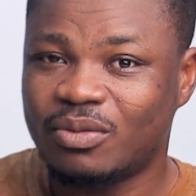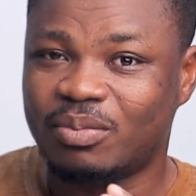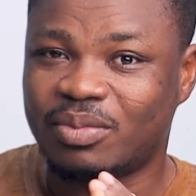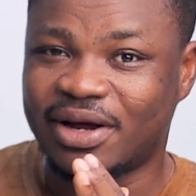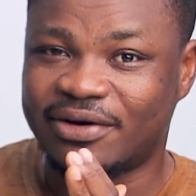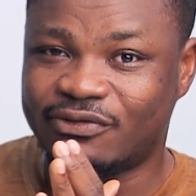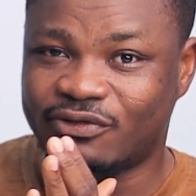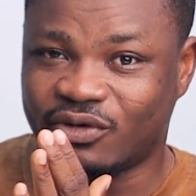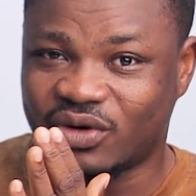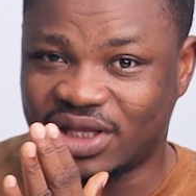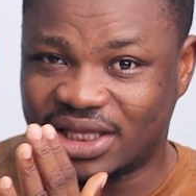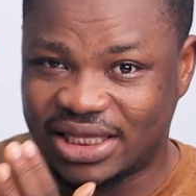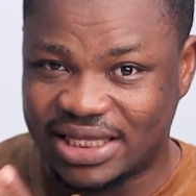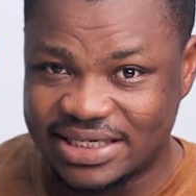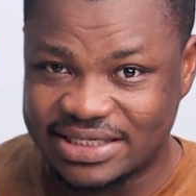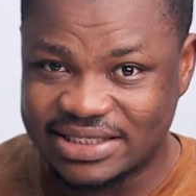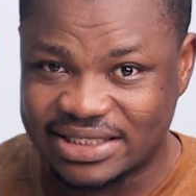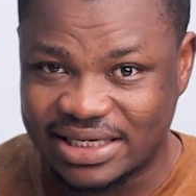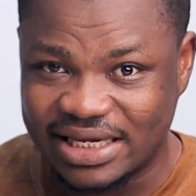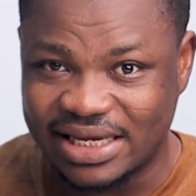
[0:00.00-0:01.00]
but for
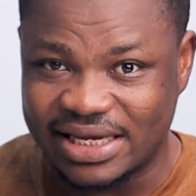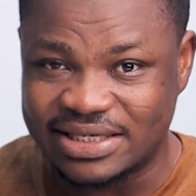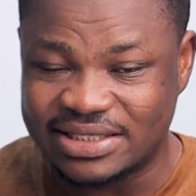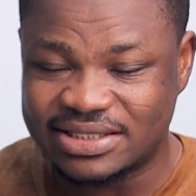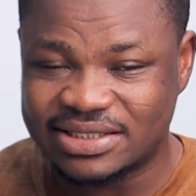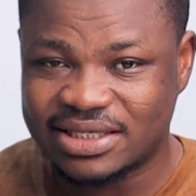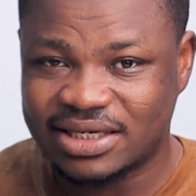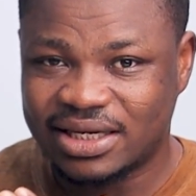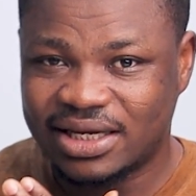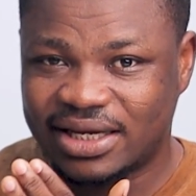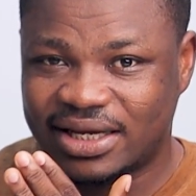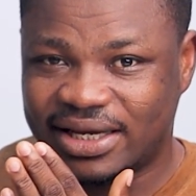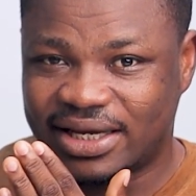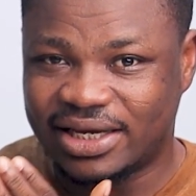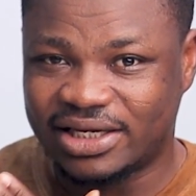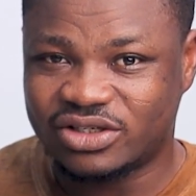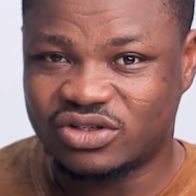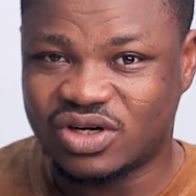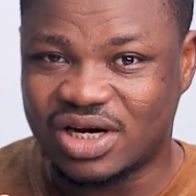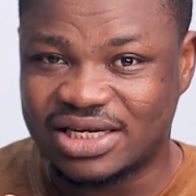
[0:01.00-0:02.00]
this case,
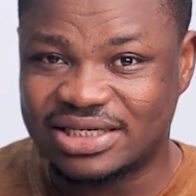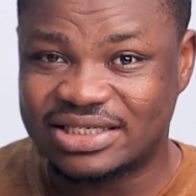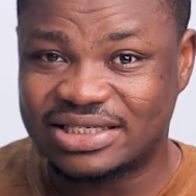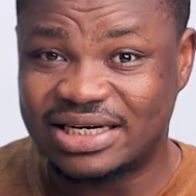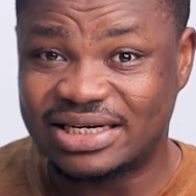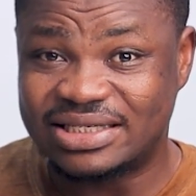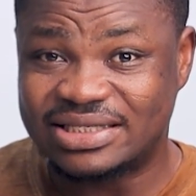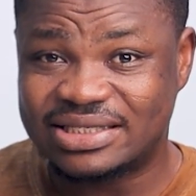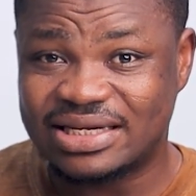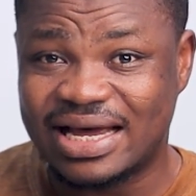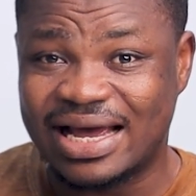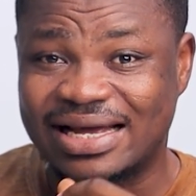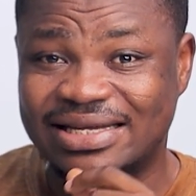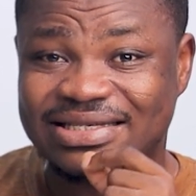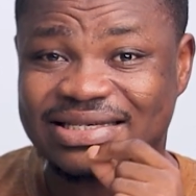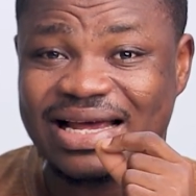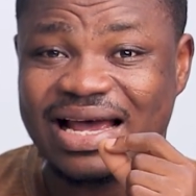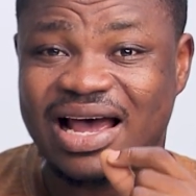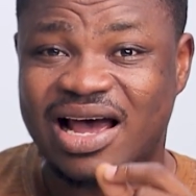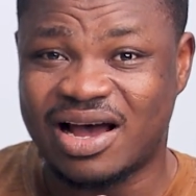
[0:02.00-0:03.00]
it translates
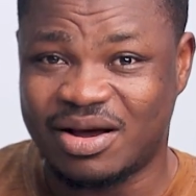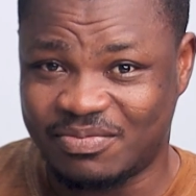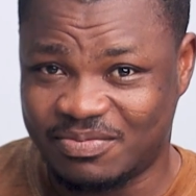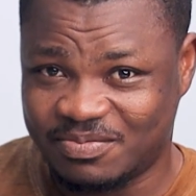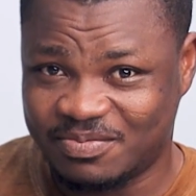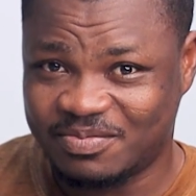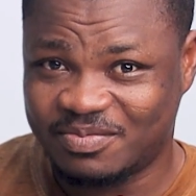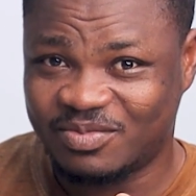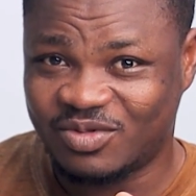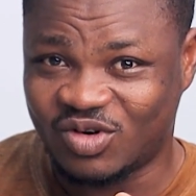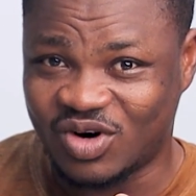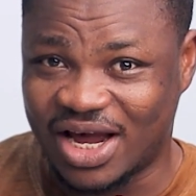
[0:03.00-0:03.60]
as am,